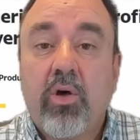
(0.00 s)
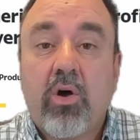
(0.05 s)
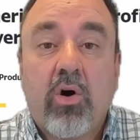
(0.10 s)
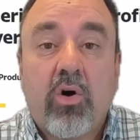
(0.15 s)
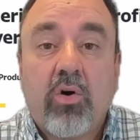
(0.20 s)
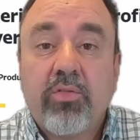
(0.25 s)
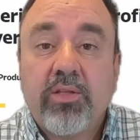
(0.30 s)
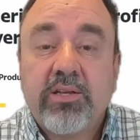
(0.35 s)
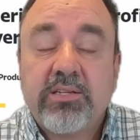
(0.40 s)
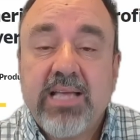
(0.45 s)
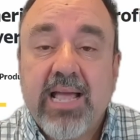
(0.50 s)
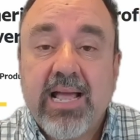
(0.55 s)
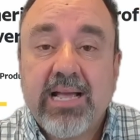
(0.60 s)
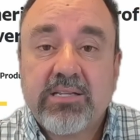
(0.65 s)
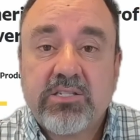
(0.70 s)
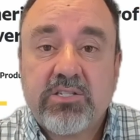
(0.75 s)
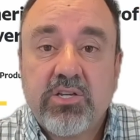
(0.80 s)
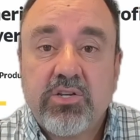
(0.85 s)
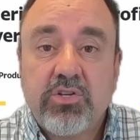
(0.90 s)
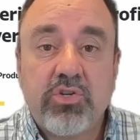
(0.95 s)
all this
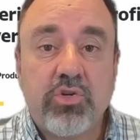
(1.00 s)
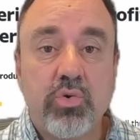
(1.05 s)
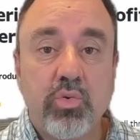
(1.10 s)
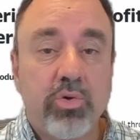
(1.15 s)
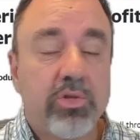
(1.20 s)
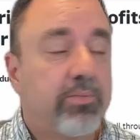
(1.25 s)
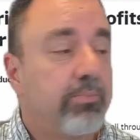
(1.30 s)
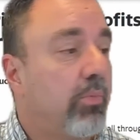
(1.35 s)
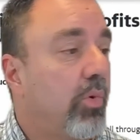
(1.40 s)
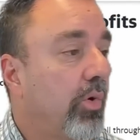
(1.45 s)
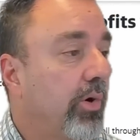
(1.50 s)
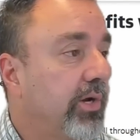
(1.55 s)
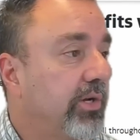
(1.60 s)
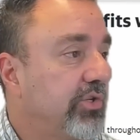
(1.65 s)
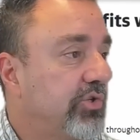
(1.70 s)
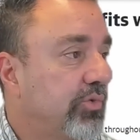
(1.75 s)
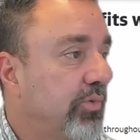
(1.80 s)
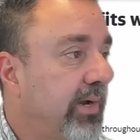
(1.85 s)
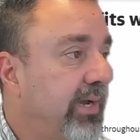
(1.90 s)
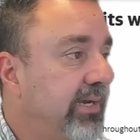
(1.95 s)
has to do with
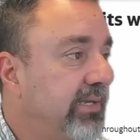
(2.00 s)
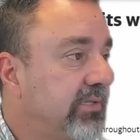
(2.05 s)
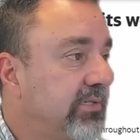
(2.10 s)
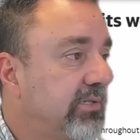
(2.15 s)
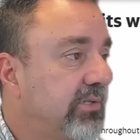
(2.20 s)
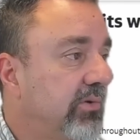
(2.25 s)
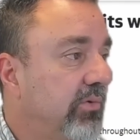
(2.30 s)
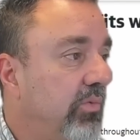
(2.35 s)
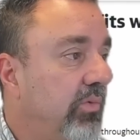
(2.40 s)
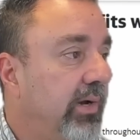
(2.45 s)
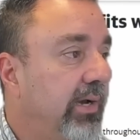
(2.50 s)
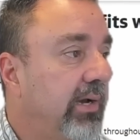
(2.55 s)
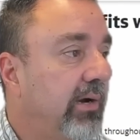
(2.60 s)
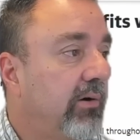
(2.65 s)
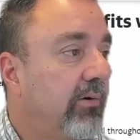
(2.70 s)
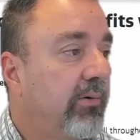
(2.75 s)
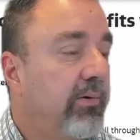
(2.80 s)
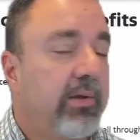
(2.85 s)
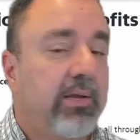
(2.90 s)
mortgage rates. Well,